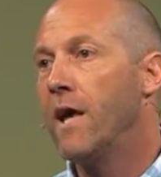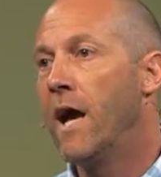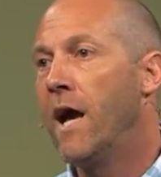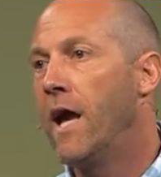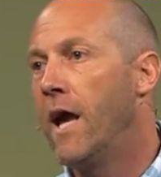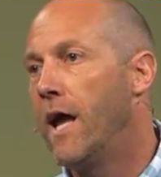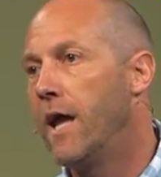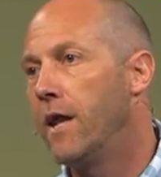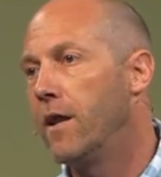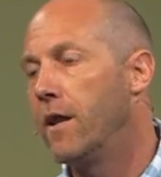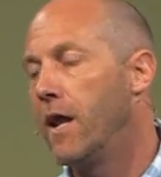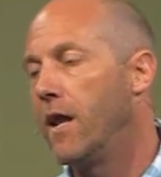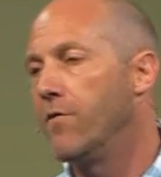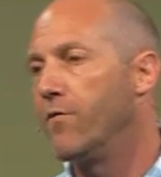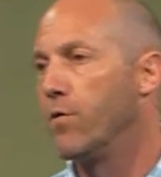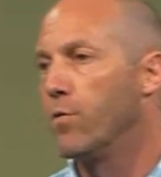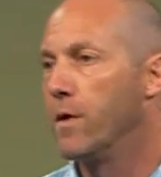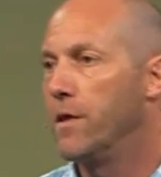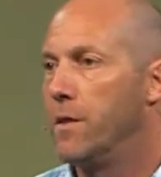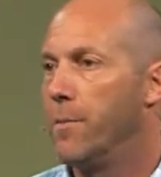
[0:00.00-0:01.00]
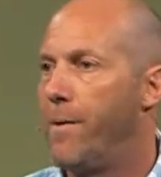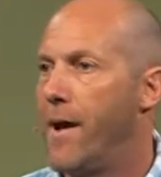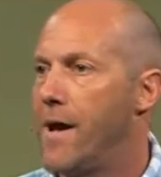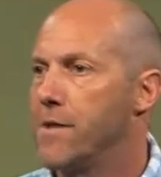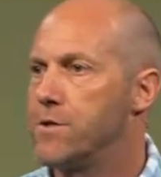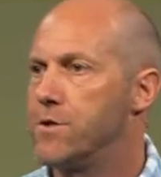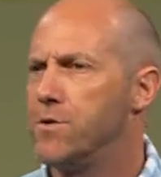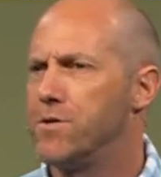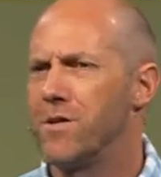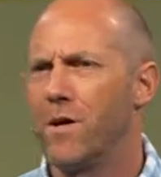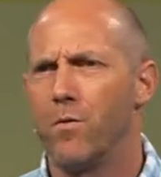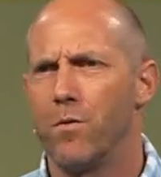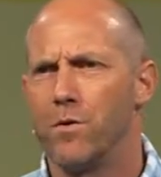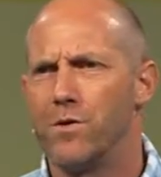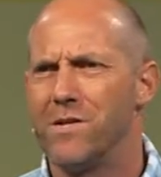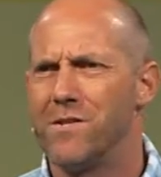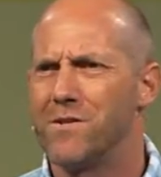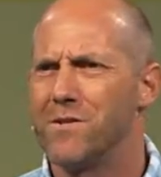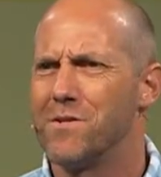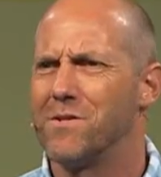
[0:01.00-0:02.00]
And if you read the passage, you say, well,
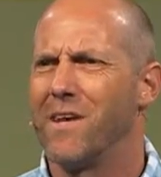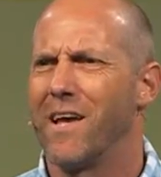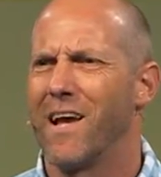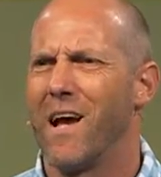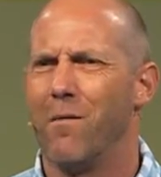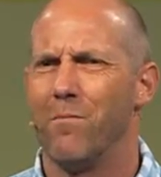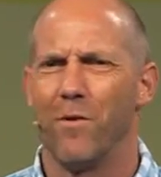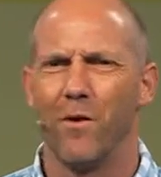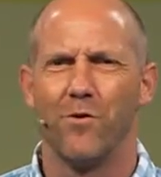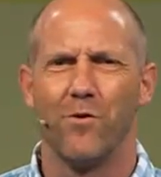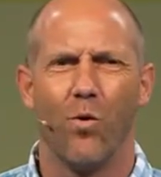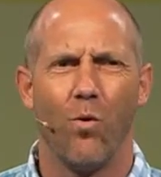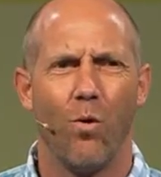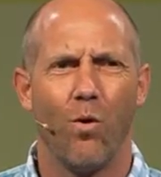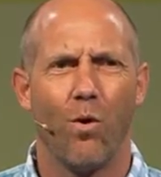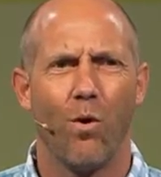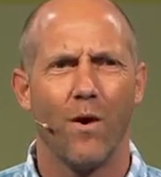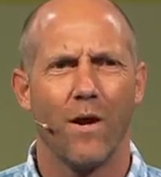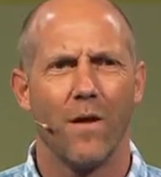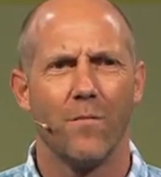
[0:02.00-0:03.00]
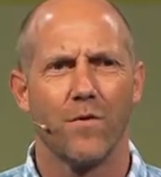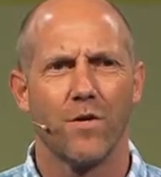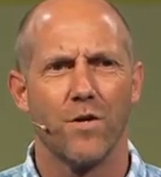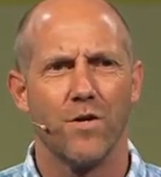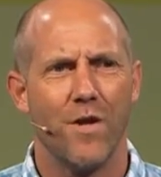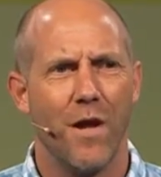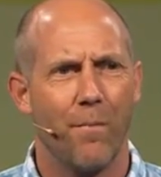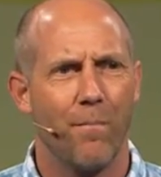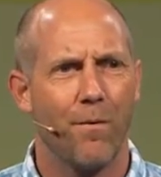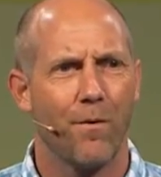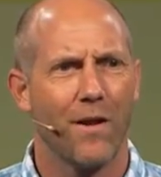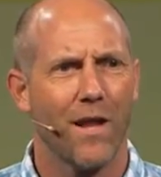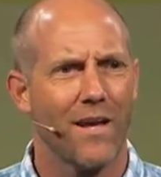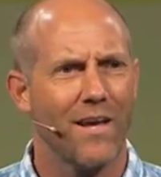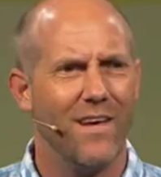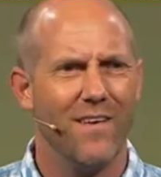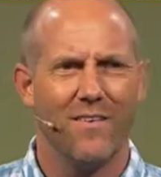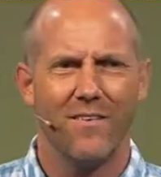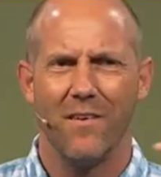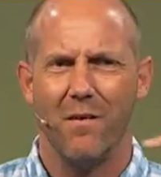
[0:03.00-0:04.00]
Jesus is saying I'm the door and I'm the shepherd.
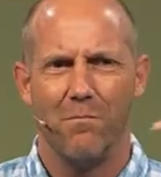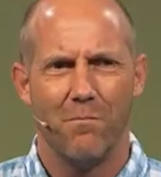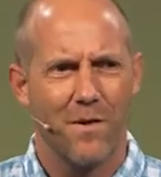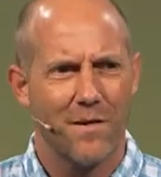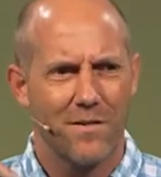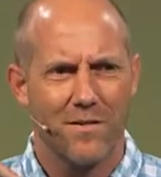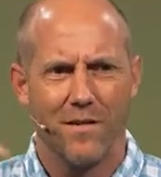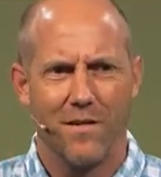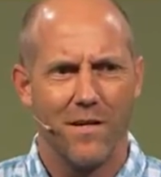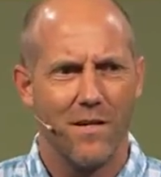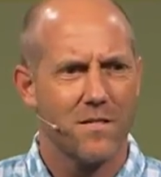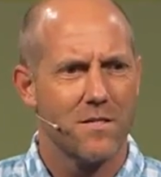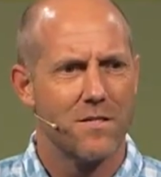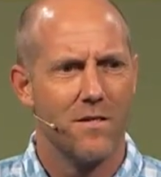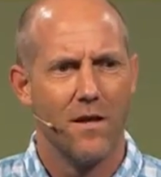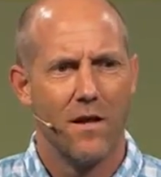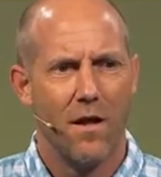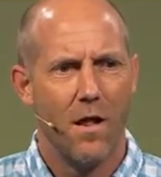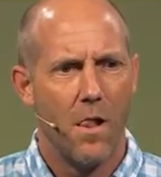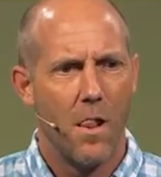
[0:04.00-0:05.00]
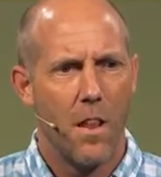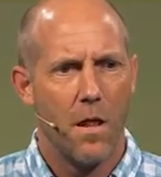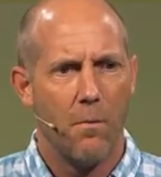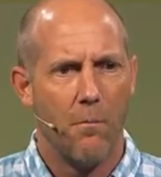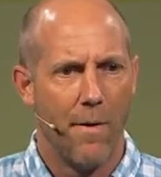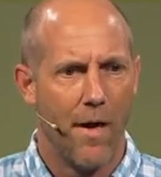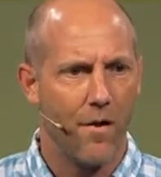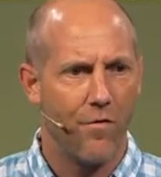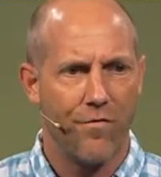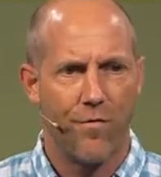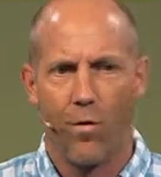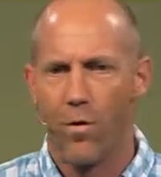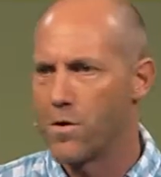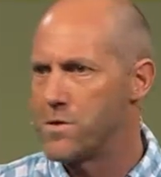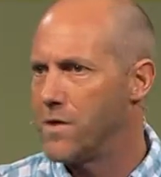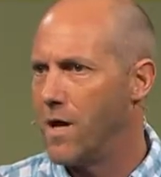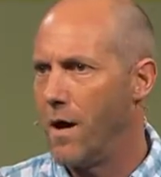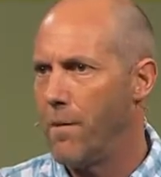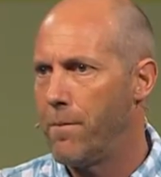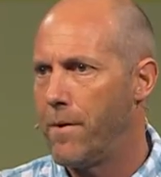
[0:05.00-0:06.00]
Like, isn't he mixing these
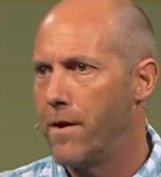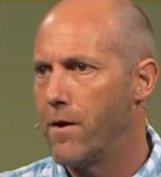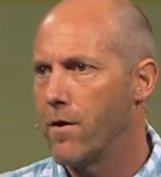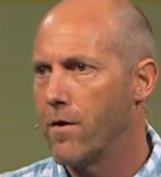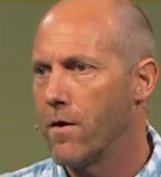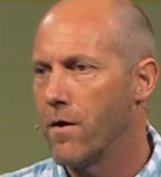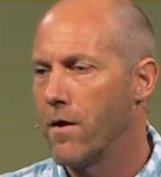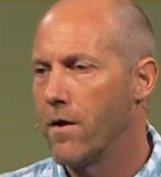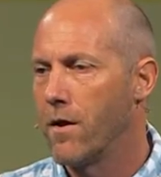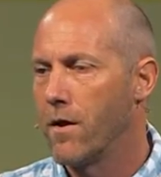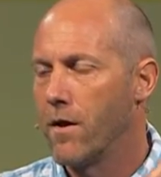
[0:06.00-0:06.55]
metaphors up here?